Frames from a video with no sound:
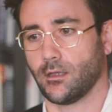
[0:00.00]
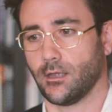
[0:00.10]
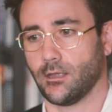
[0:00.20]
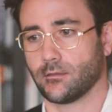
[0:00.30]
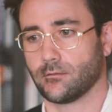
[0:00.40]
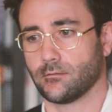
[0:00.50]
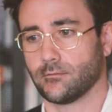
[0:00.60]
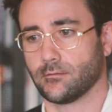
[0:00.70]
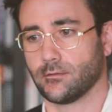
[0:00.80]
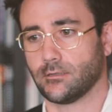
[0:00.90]
I
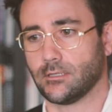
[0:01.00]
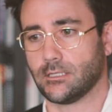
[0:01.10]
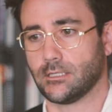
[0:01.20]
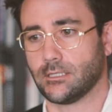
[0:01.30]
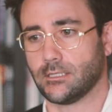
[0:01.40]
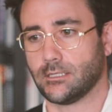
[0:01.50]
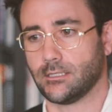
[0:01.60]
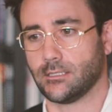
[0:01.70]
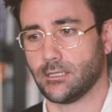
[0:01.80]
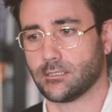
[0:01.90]

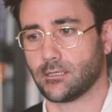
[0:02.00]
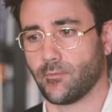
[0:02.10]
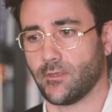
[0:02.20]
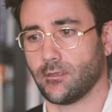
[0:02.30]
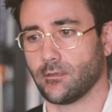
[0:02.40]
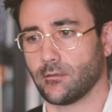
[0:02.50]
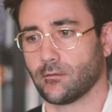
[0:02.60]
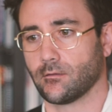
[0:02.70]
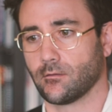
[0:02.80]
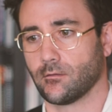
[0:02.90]
did something
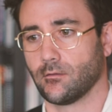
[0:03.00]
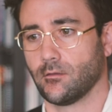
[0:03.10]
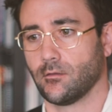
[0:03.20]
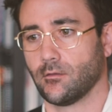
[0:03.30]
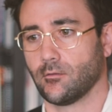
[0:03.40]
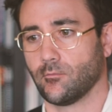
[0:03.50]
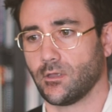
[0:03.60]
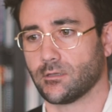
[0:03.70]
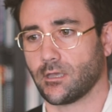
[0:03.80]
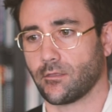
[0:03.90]

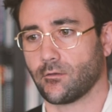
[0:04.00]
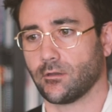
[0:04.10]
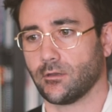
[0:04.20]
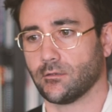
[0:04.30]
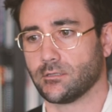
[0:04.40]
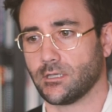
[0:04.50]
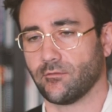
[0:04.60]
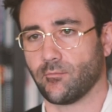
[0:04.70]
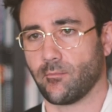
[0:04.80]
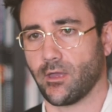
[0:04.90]
because I thought it could
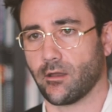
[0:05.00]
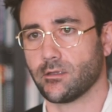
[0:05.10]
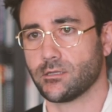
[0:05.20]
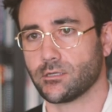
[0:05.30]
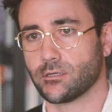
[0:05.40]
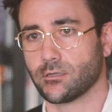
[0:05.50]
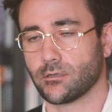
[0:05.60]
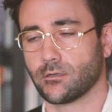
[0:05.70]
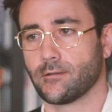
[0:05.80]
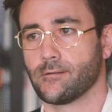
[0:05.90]
save my marriage.
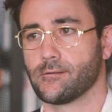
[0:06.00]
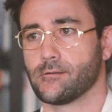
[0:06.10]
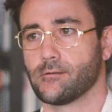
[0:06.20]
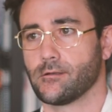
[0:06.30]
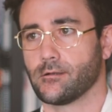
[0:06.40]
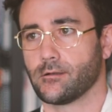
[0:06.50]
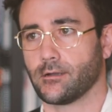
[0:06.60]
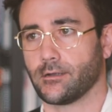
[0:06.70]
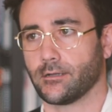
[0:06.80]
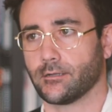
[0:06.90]

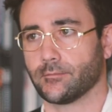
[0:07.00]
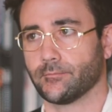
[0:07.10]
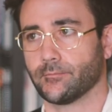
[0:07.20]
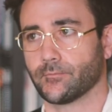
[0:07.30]
Um,